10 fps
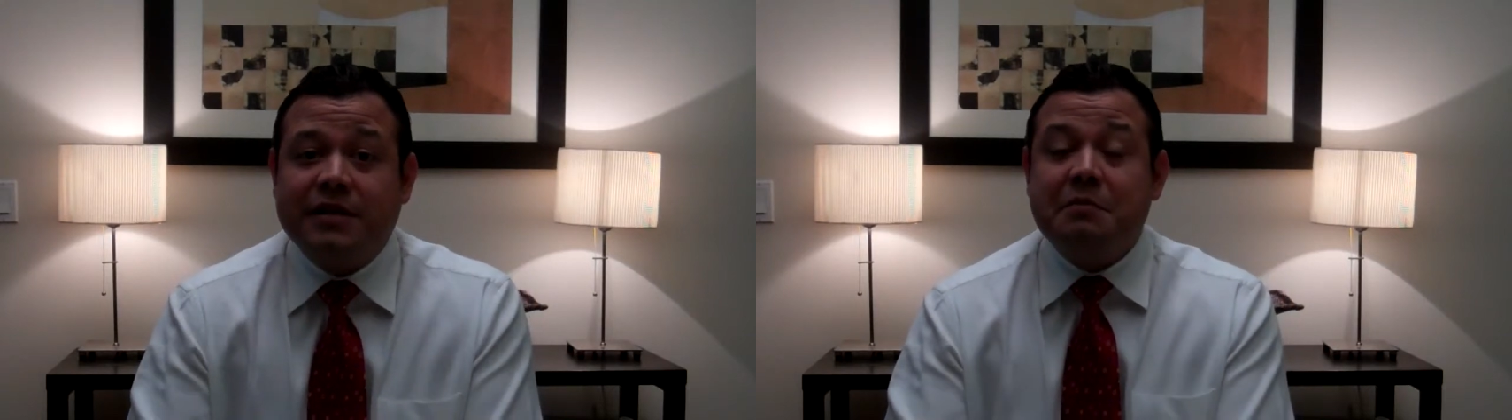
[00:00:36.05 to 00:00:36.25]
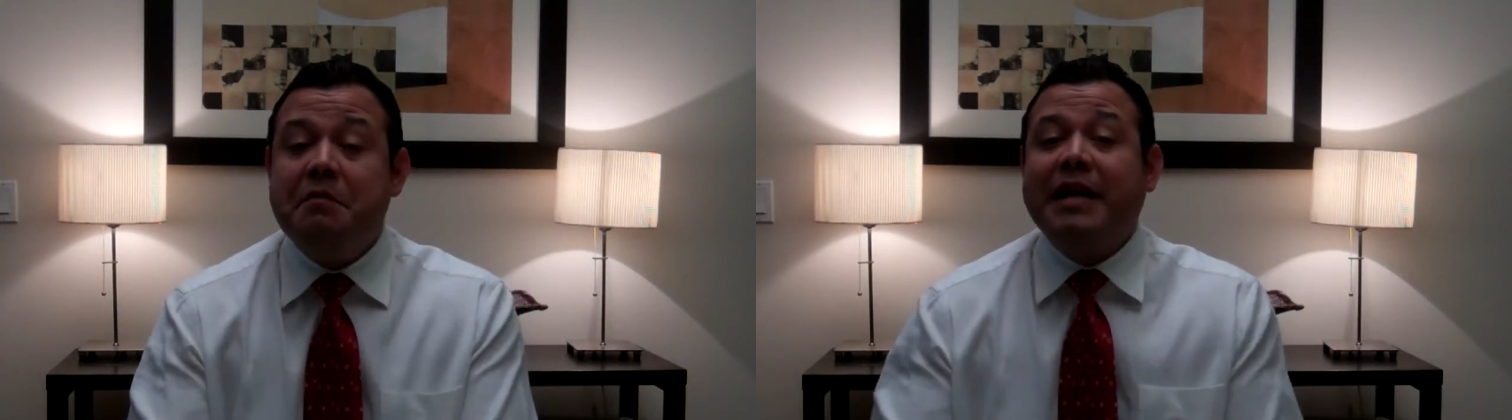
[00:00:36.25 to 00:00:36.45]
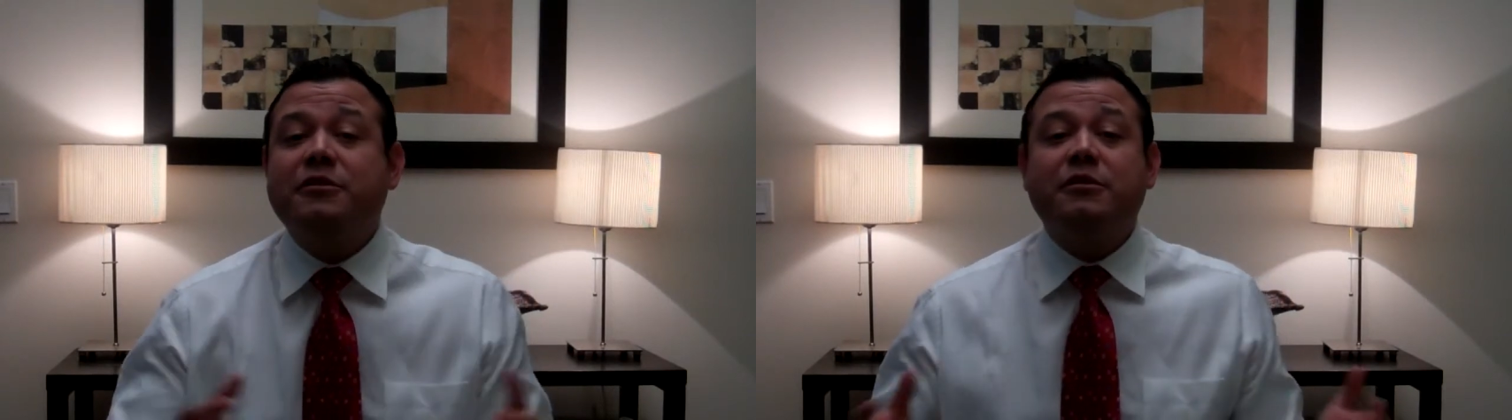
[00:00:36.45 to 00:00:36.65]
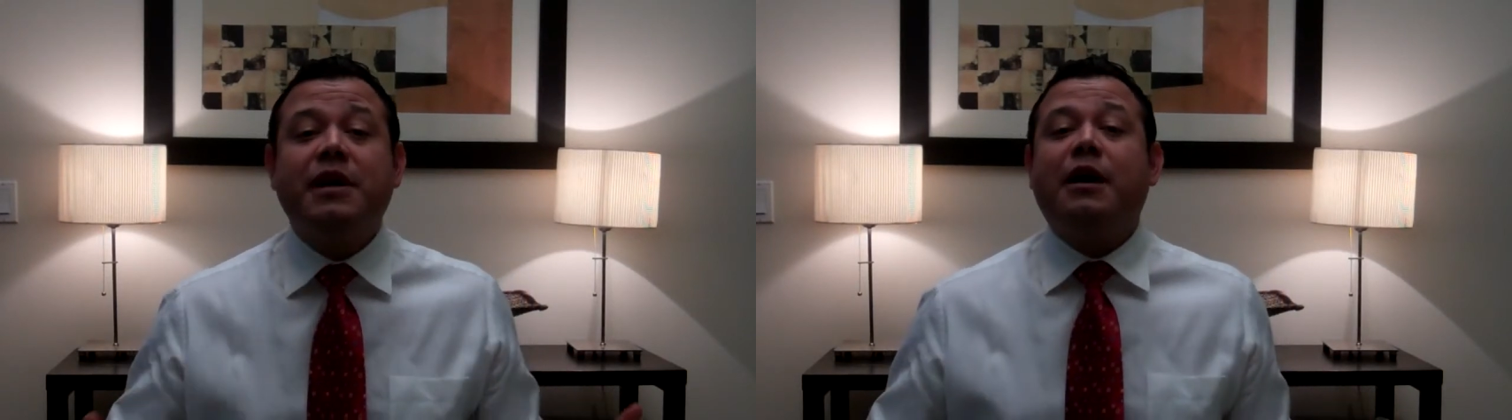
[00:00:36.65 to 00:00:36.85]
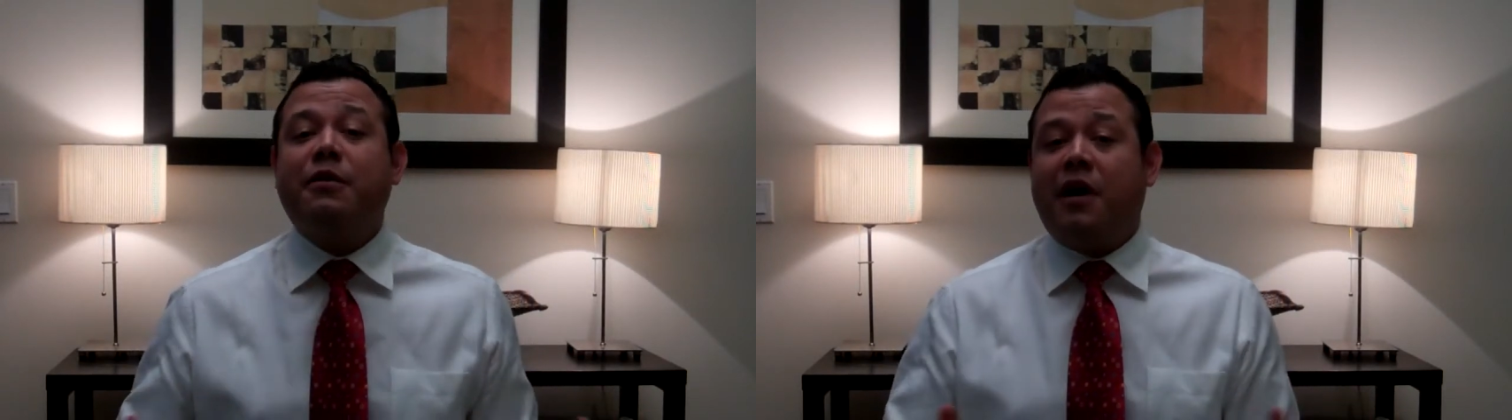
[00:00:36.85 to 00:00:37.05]
as mental
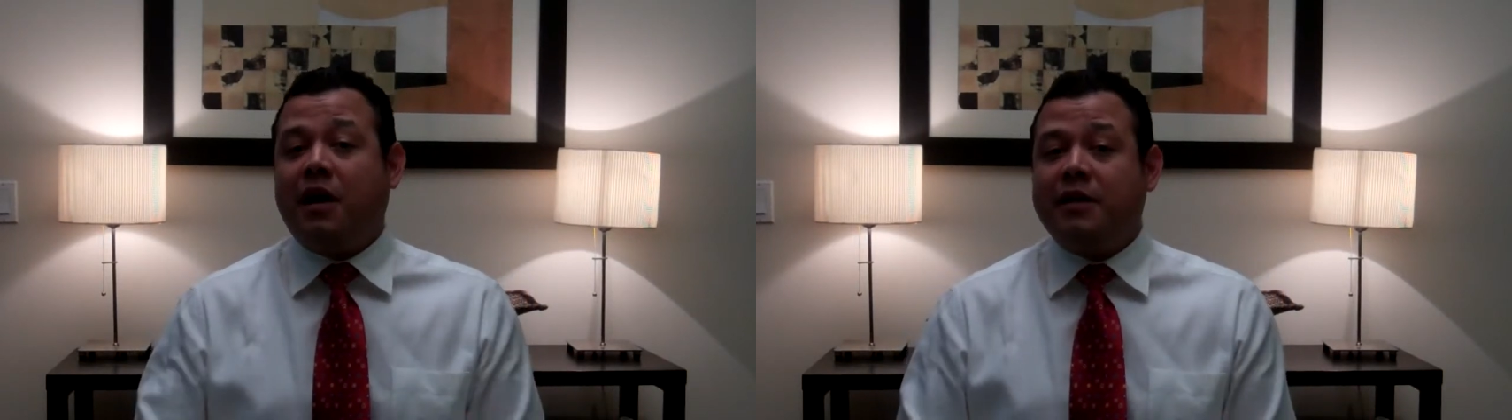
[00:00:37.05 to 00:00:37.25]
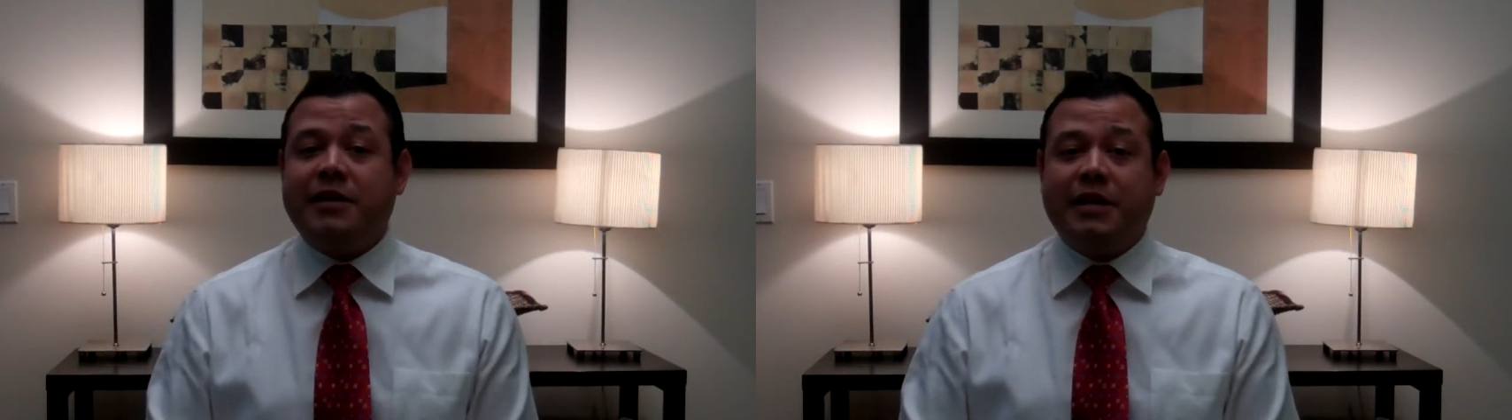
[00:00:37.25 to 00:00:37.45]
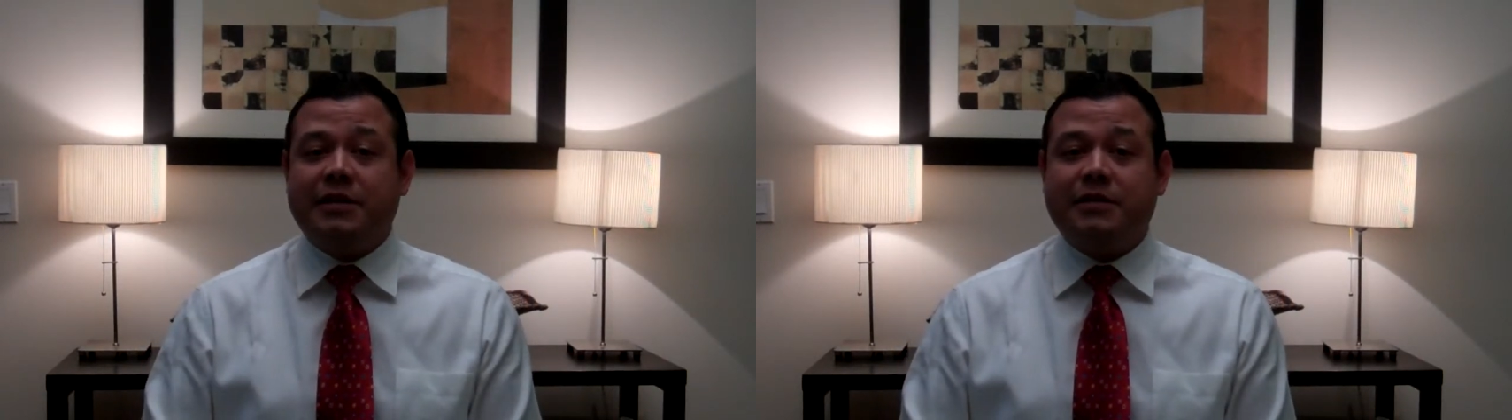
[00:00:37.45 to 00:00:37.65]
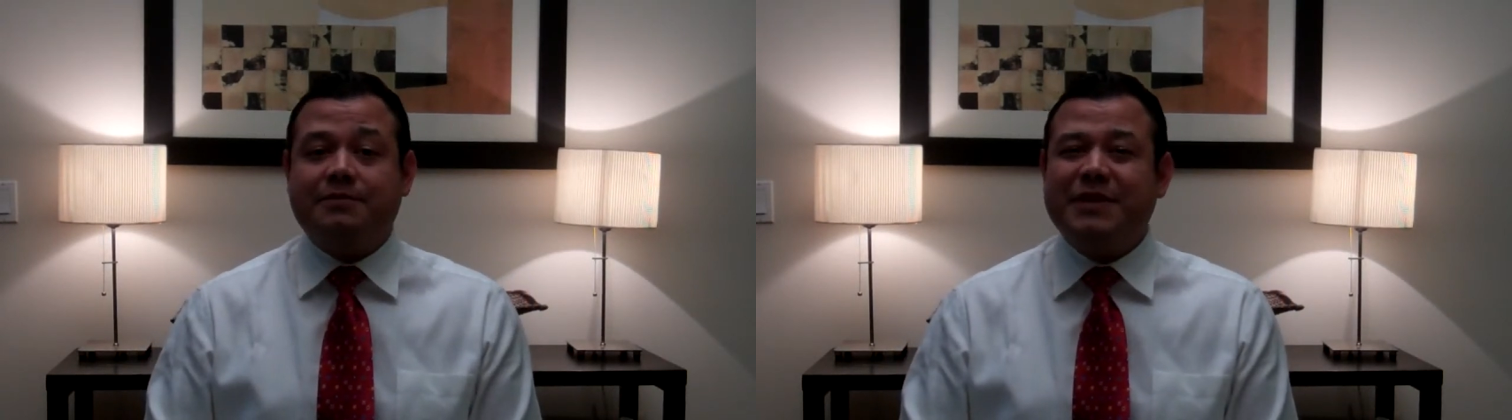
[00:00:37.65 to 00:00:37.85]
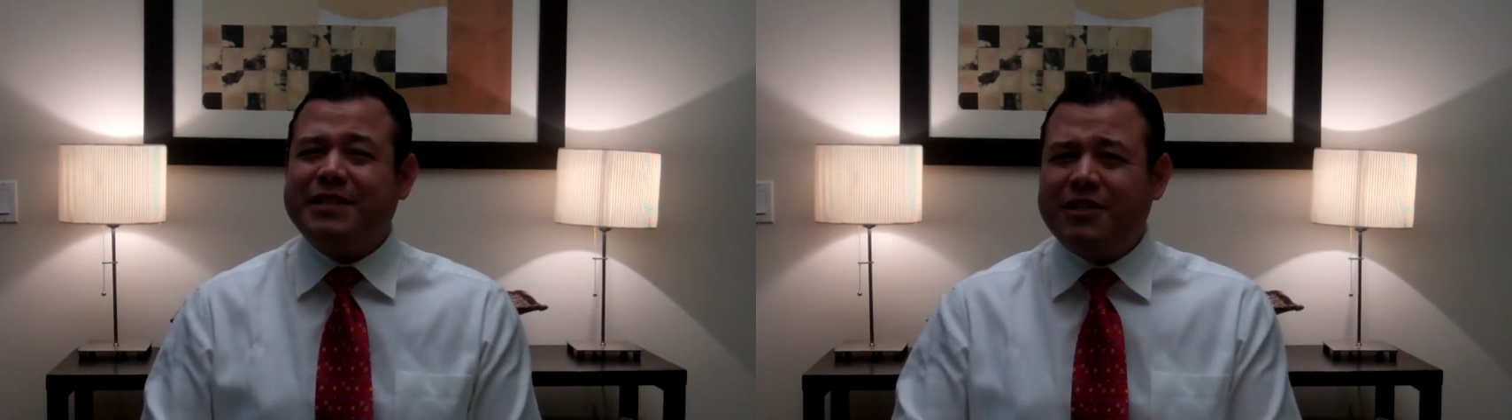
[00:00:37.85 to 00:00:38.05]
health
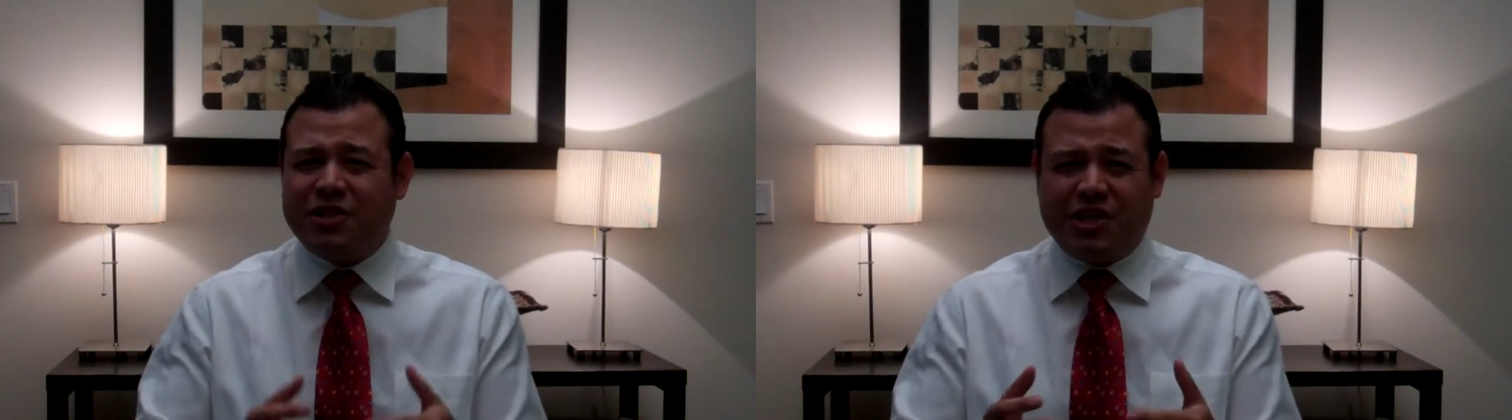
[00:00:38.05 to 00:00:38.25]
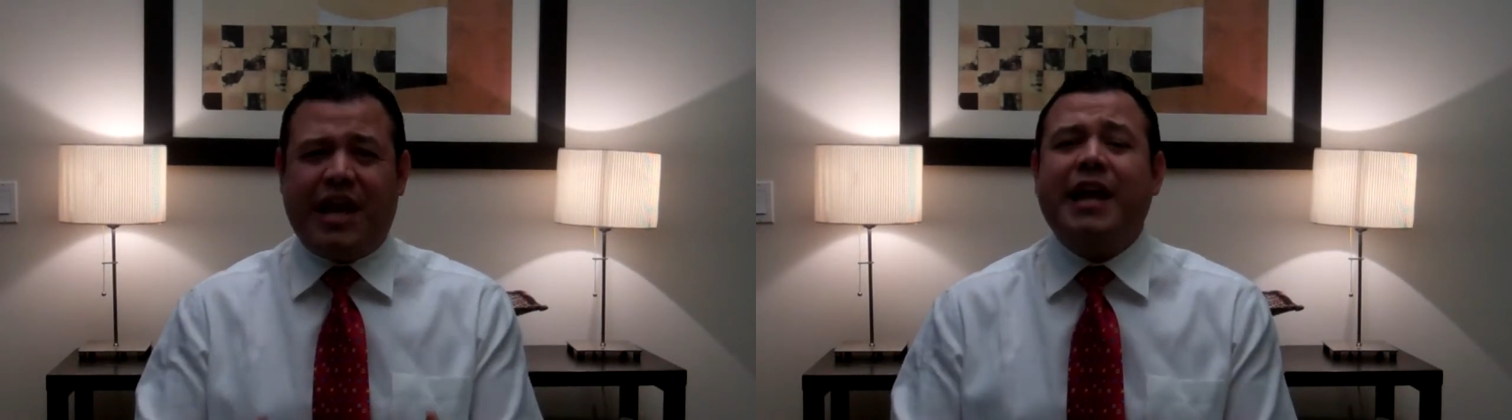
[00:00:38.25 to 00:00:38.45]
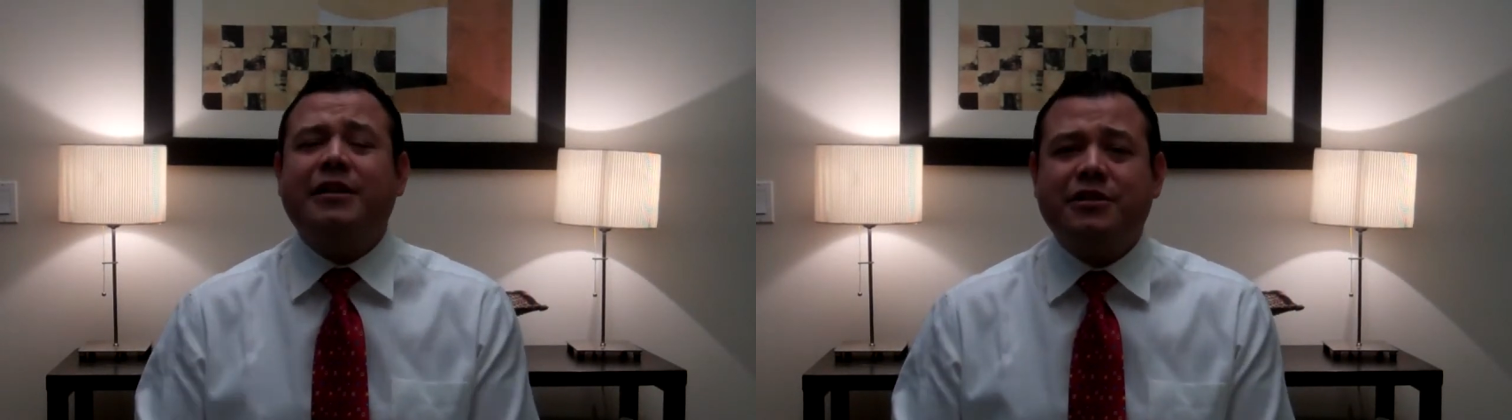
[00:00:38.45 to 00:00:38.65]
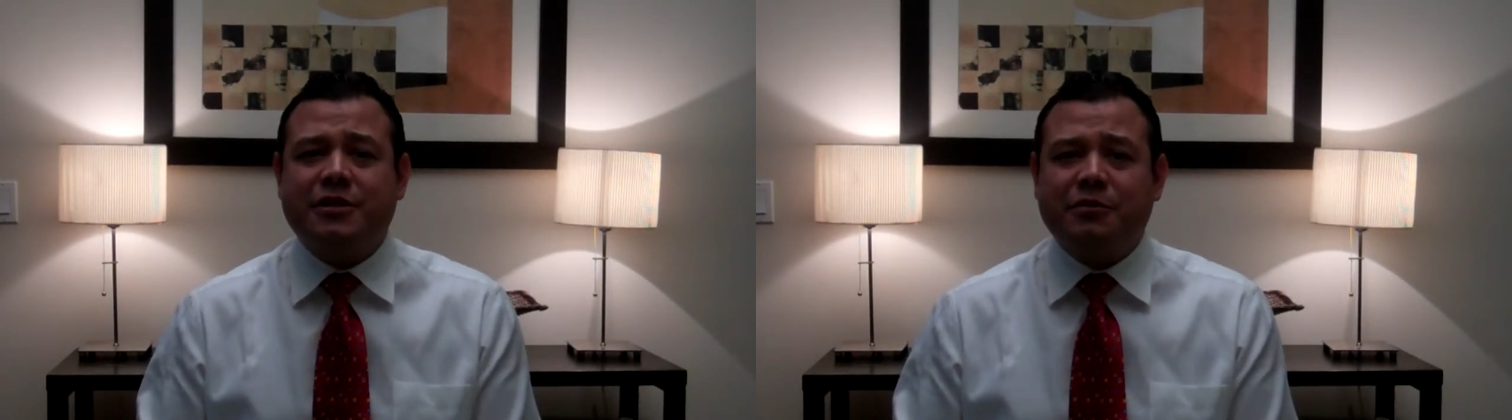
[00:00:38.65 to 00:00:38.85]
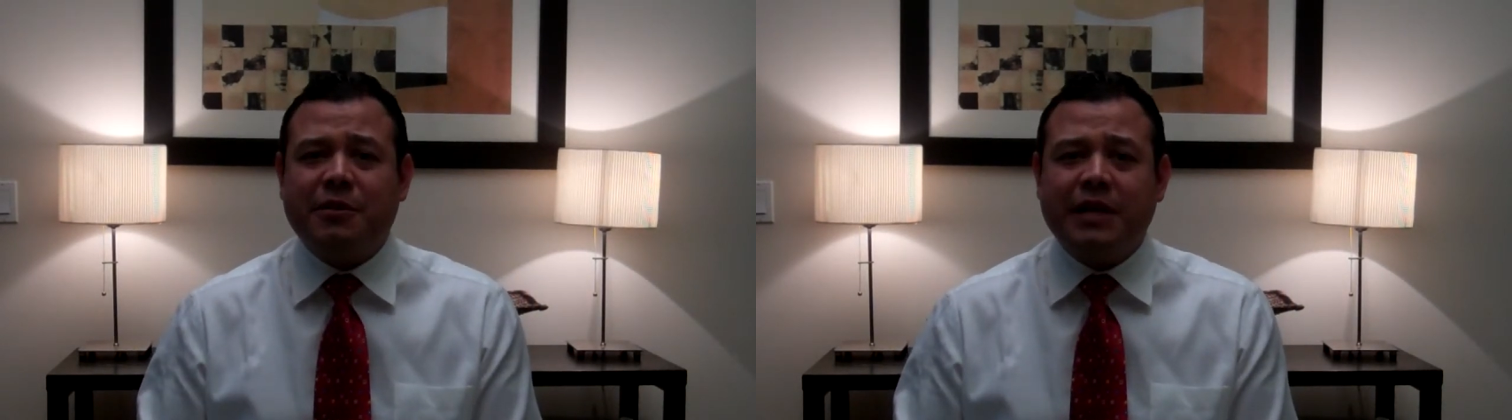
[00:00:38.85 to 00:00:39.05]
holidays. It's a
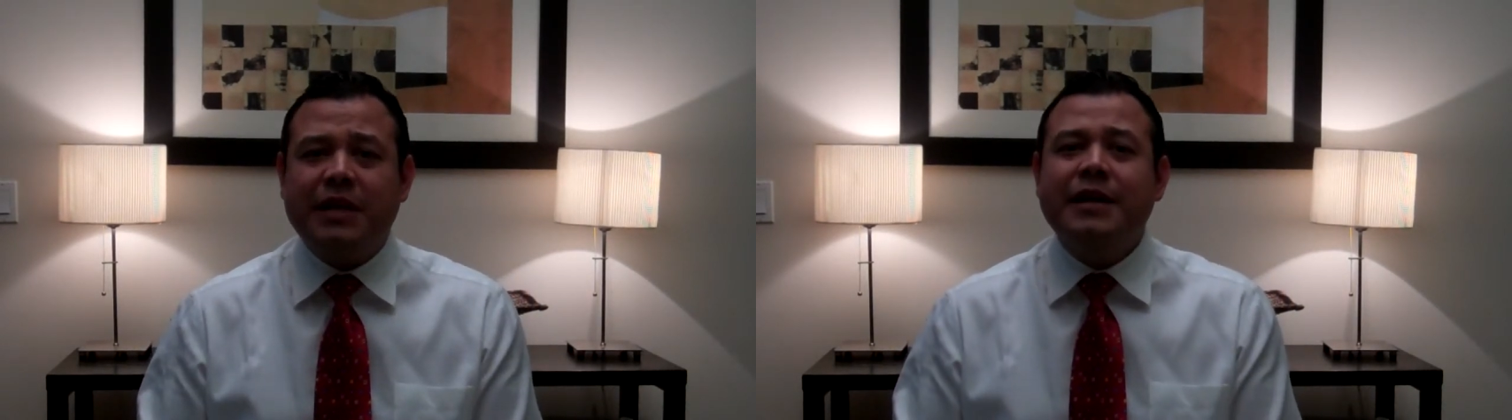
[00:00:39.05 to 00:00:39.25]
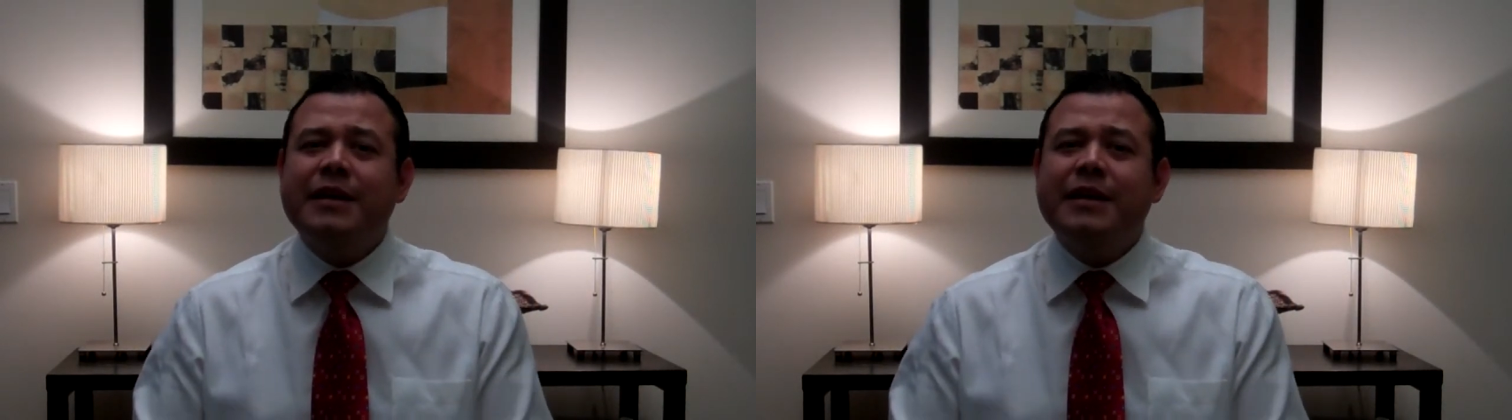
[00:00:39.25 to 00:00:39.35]
chance to really